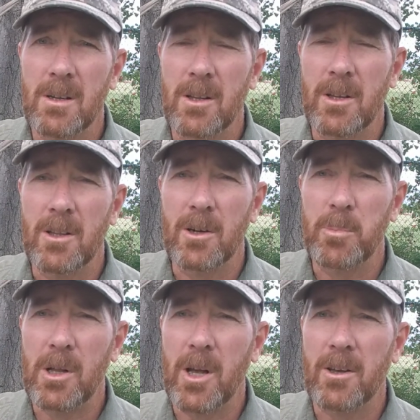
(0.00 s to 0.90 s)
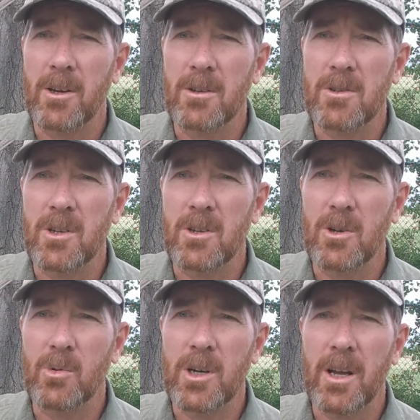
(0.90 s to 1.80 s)
Click the little bell icon so you
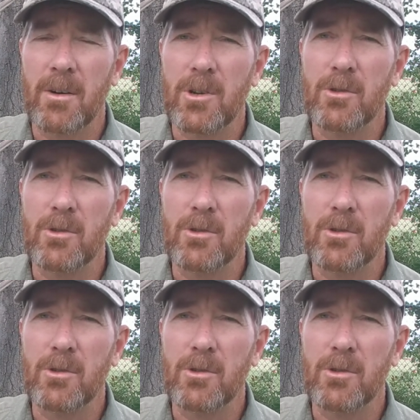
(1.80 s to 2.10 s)
know when I have